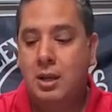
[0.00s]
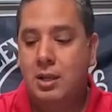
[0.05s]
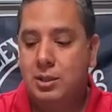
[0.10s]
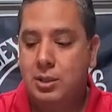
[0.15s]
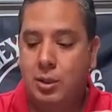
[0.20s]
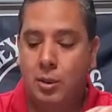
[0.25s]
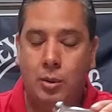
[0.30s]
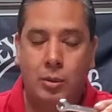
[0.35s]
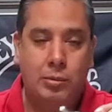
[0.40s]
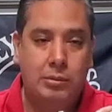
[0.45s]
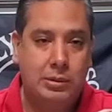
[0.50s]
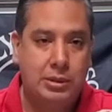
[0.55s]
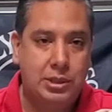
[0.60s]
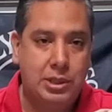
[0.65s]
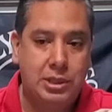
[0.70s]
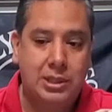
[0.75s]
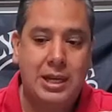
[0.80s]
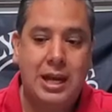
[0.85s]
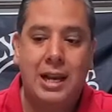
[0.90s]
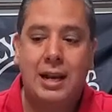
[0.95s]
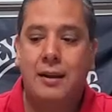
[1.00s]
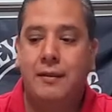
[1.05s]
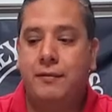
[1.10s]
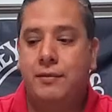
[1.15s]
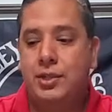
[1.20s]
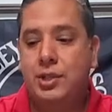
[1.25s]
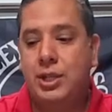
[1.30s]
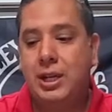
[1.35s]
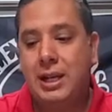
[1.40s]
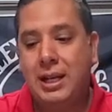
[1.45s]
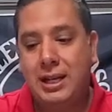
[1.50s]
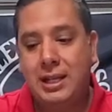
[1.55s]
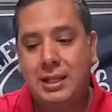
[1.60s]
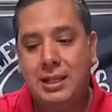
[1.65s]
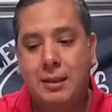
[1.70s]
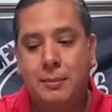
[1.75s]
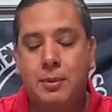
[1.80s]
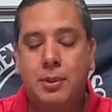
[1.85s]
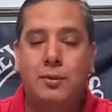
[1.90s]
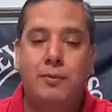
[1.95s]
So just kind of cheating
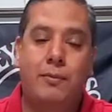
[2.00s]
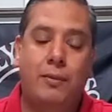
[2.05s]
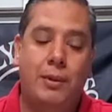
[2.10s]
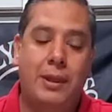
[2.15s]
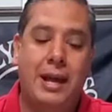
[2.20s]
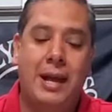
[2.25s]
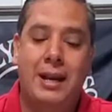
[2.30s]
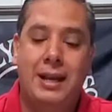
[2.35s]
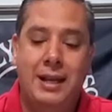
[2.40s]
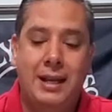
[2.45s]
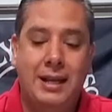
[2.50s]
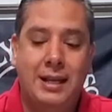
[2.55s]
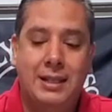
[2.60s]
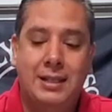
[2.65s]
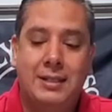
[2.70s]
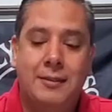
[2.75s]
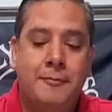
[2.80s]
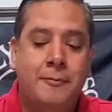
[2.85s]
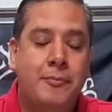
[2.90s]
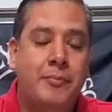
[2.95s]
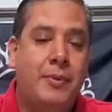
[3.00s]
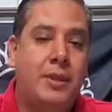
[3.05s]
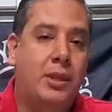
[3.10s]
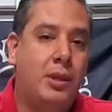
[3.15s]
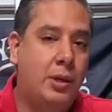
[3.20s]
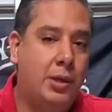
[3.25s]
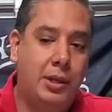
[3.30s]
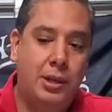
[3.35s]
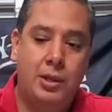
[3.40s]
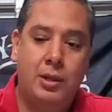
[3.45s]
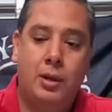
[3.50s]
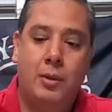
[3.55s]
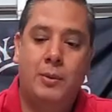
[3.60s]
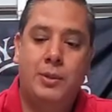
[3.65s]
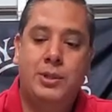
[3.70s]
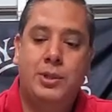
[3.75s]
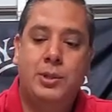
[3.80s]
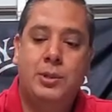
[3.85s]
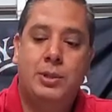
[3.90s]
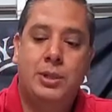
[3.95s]
tips for that is you can
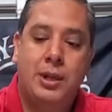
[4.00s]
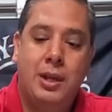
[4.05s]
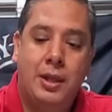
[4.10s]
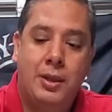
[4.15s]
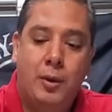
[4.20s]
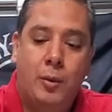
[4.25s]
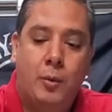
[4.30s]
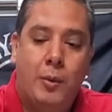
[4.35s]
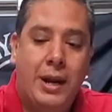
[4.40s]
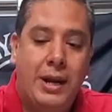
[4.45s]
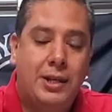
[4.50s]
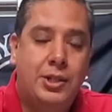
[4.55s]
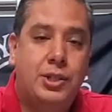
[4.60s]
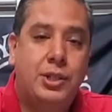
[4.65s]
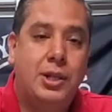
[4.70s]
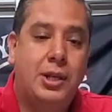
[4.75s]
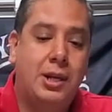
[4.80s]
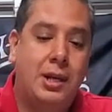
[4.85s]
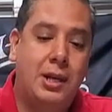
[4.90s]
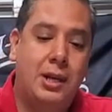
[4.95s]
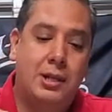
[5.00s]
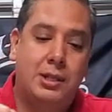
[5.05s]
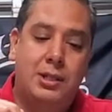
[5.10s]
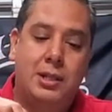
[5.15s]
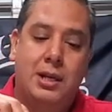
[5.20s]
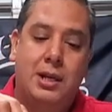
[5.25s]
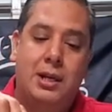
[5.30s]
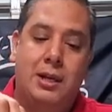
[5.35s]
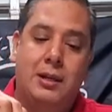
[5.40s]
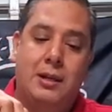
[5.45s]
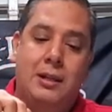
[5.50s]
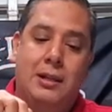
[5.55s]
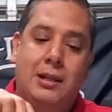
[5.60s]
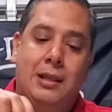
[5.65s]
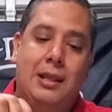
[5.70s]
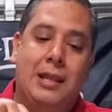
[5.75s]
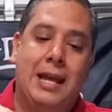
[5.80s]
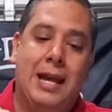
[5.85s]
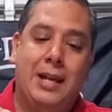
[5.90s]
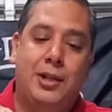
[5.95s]
always use another wrench to
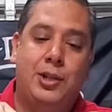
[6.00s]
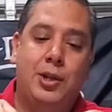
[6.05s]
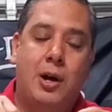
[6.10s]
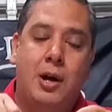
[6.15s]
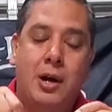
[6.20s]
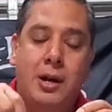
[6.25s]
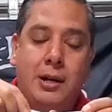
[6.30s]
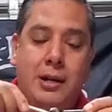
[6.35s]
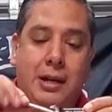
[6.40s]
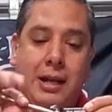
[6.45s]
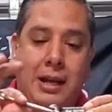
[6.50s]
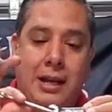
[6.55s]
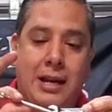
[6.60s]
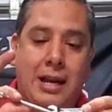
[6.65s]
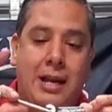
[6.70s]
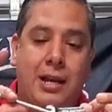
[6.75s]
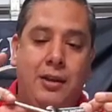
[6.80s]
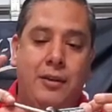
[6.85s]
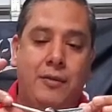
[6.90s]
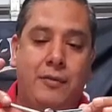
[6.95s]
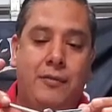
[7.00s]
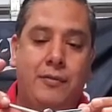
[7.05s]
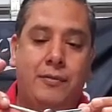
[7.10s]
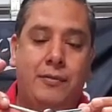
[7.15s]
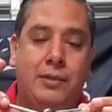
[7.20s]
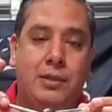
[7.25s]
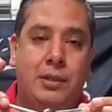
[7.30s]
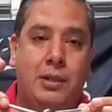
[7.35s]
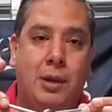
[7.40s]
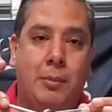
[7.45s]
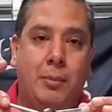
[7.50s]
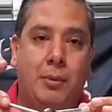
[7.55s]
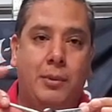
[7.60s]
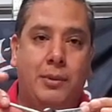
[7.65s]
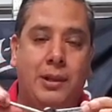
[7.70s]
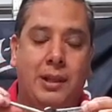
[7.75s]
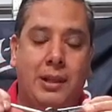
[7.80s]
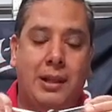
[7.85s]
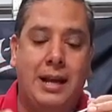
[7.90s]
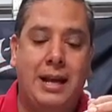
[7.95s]
latch on, and now you've
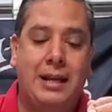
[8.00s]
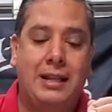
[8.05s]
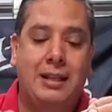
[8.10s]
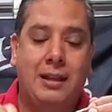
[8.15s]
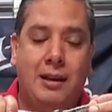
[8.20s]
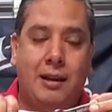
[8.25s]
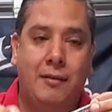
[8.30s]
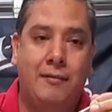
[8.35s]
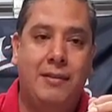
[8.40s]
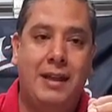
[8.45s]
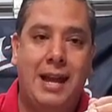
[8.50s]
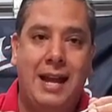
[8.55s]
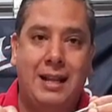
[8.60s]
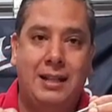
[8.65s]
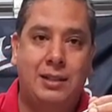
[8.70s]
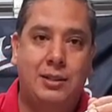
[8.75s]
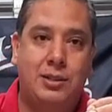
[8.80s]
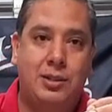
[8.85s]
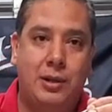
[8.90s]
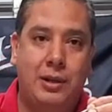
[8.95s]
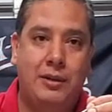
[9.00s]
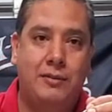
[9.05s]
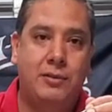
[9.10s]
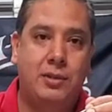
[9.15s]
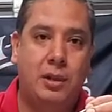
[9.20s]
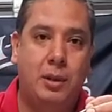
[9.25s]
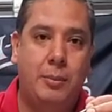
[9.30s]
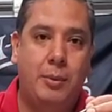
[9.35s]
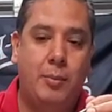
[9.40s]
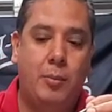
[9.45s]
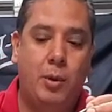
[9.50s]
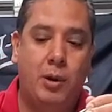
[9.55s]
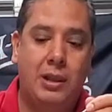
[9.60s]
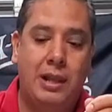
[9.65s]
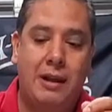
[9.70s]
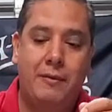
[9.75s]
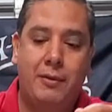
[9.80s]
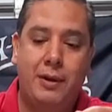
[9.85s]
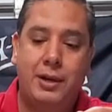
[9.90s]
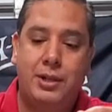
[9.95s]
doubled the length of that. So it gives you a little bit more
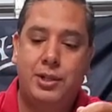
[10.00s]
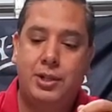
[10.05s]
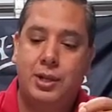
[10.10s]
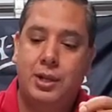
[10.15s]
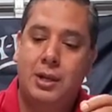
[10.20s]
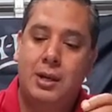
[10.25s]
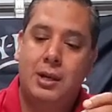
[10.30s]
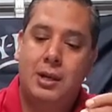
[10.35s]
leverage.